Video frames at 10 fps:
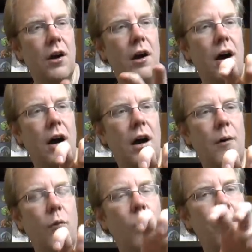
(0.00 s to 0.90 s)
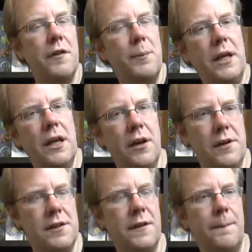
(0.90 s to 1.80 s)
with
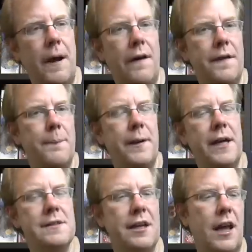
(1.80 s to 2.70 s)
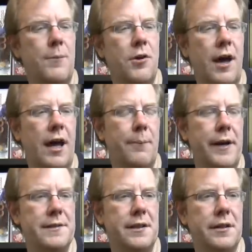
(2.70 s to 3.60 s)
beginners. Now, in the base game, you had
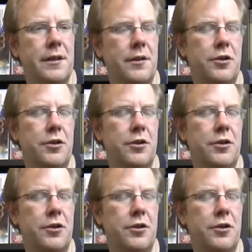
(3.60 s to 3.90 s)
basically,